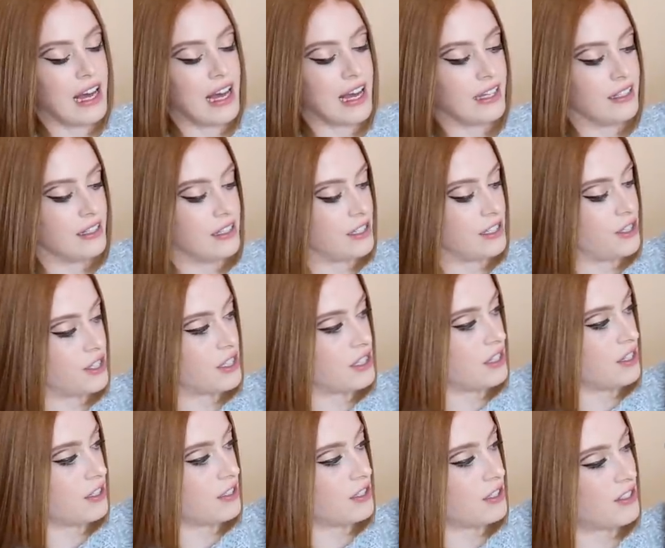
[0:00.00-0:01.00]
and it
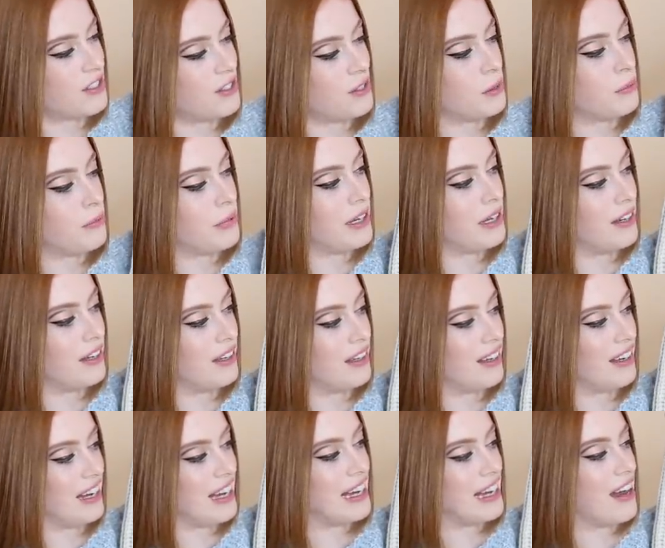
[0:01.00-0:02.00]
just looked
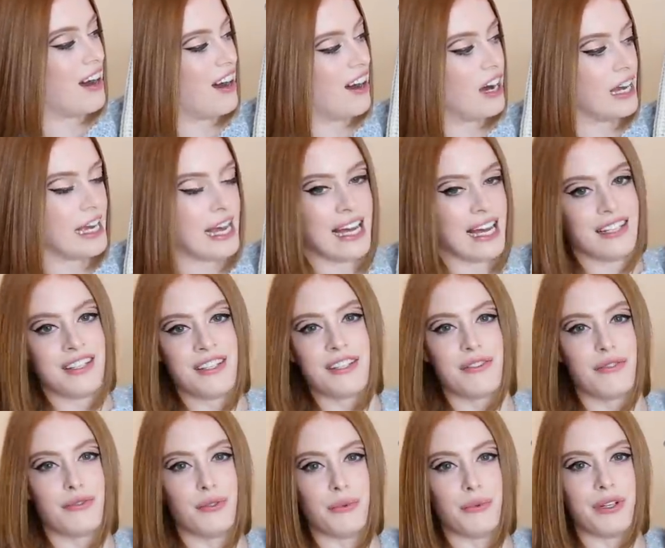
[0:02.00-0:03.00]
super like high
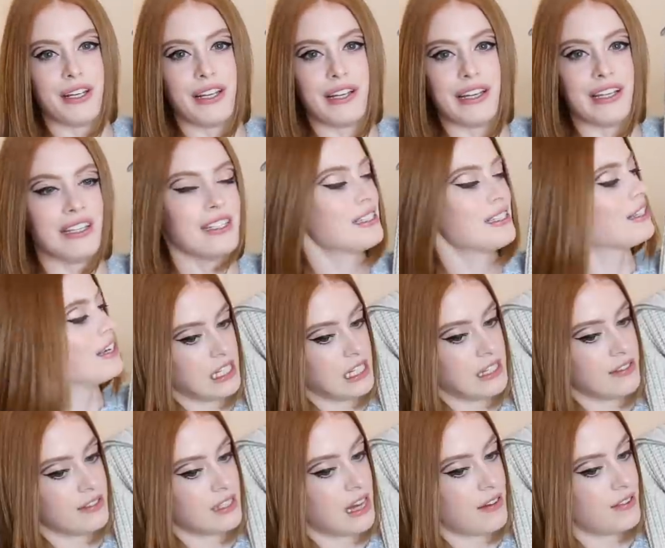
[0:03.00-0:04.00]
end for what it is.
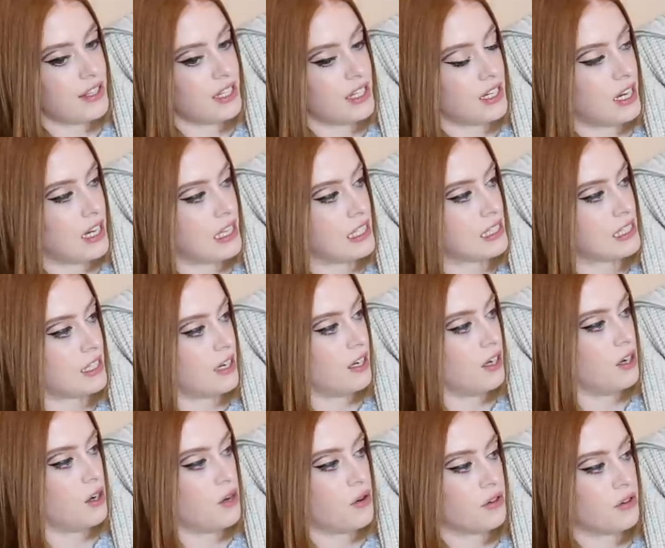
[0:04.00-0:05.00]
Sleeves have a nice
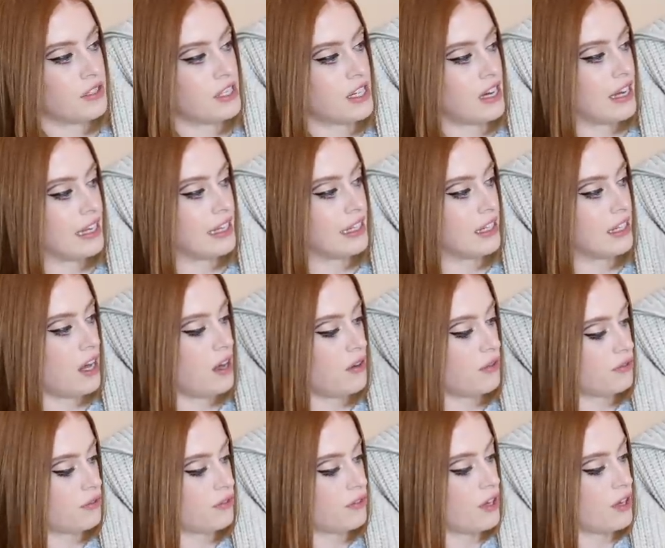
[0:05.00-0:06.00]
long tight
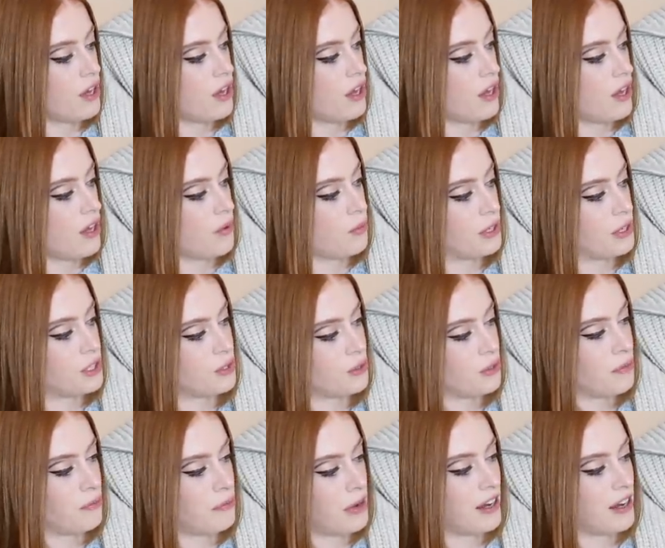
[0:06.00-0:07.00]
cuff which
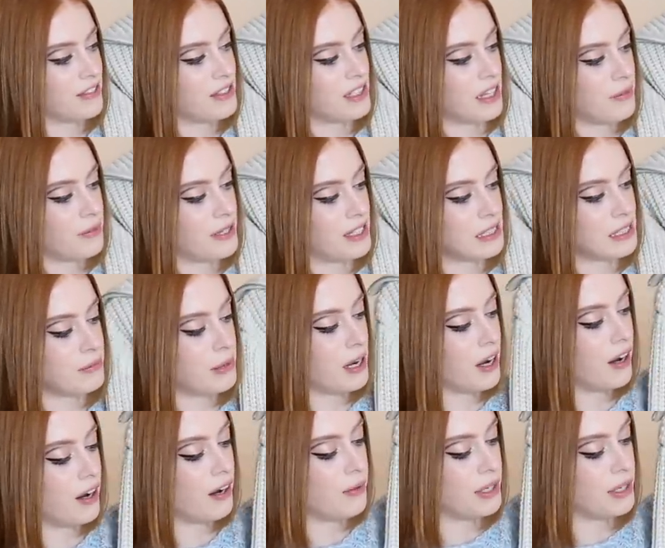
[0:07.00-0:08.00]
sort of puffs up this
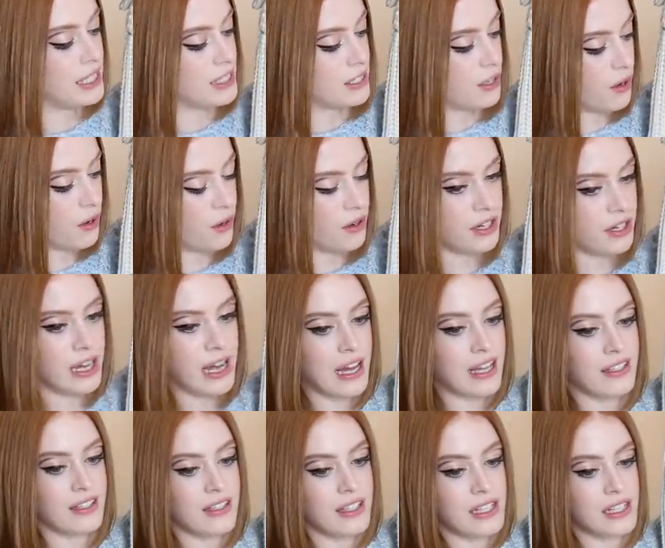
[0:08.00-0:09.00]
part when it's on
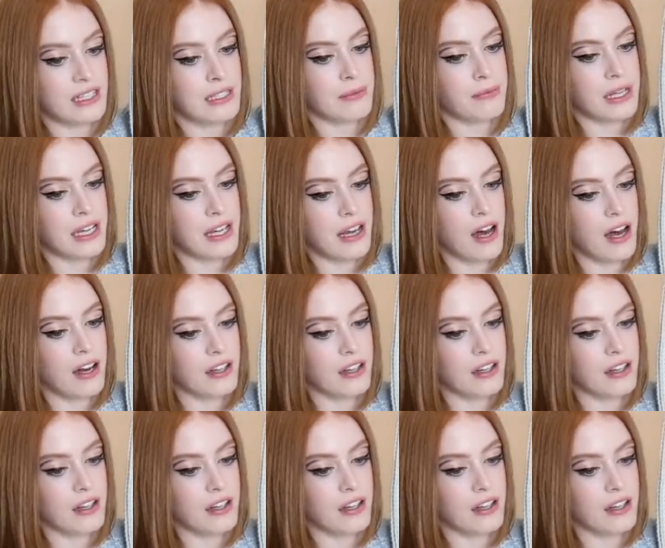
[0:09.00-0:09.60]
and this bit